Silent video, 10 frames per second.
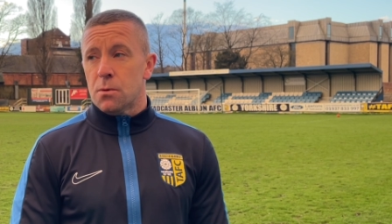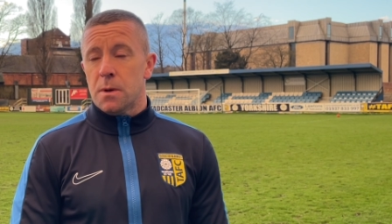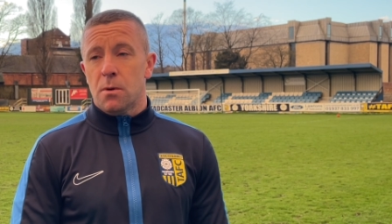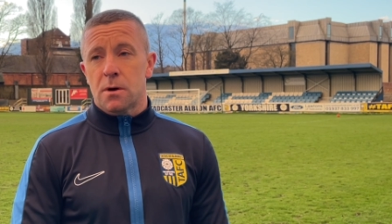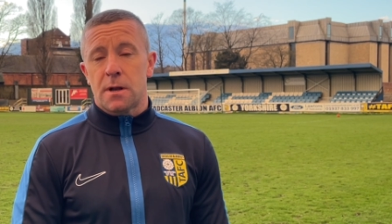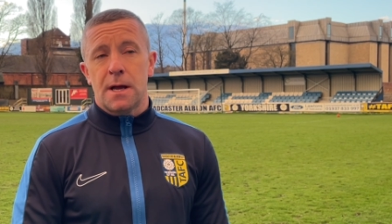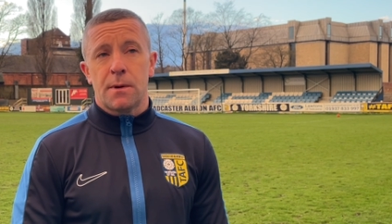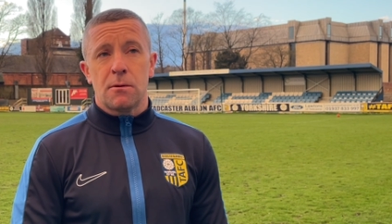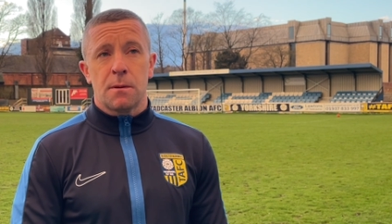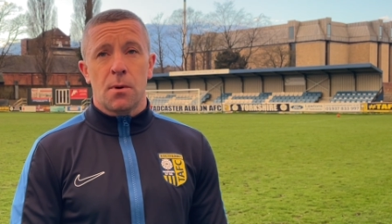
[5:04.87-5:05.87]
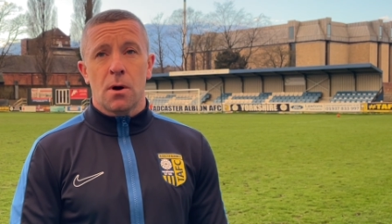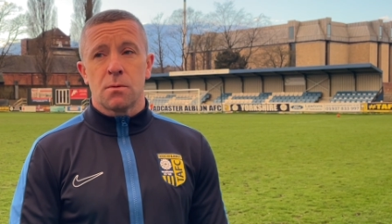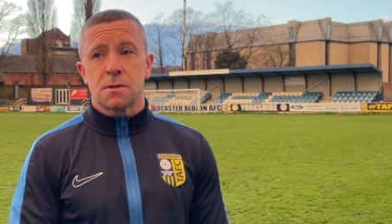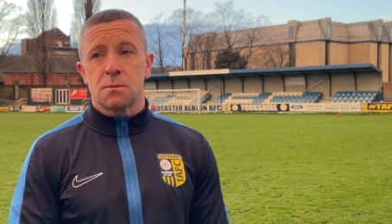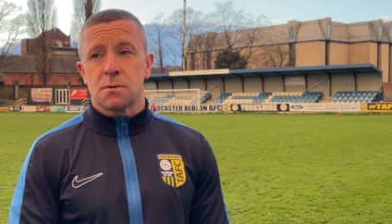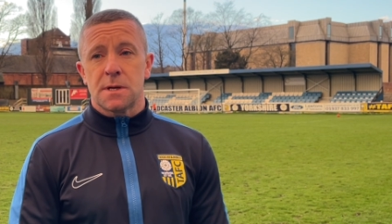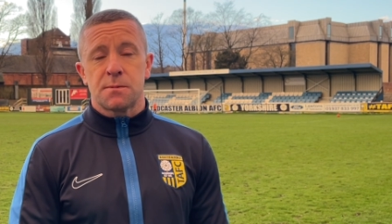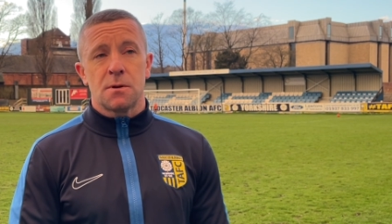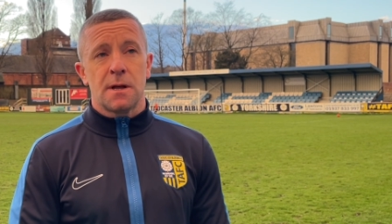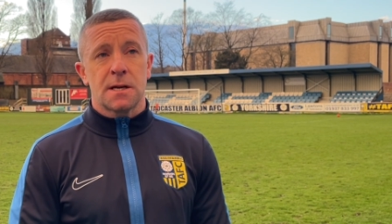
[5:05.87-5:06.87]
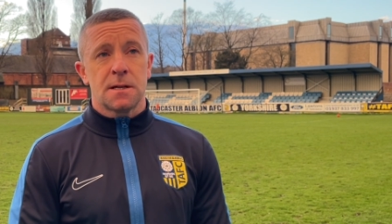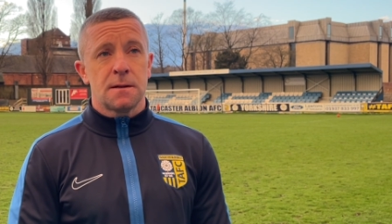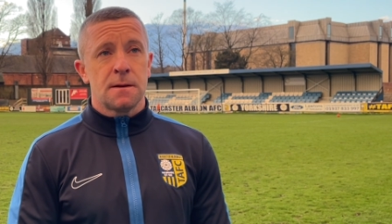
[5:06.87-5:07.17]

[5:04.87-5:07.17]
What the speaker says: we were today without the ball was absolutely excellent.